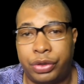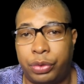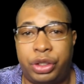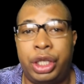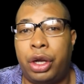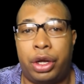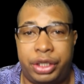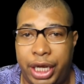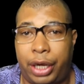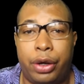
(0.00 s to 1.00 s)
so she
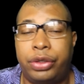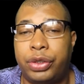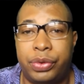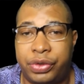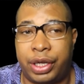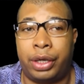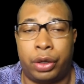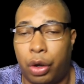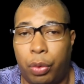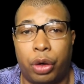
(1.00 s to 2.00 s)
gonna take her 2 cents
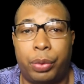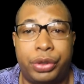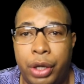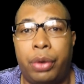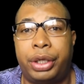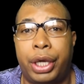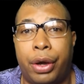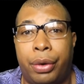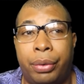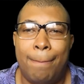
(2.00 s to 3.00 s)
and go work with Tokyo.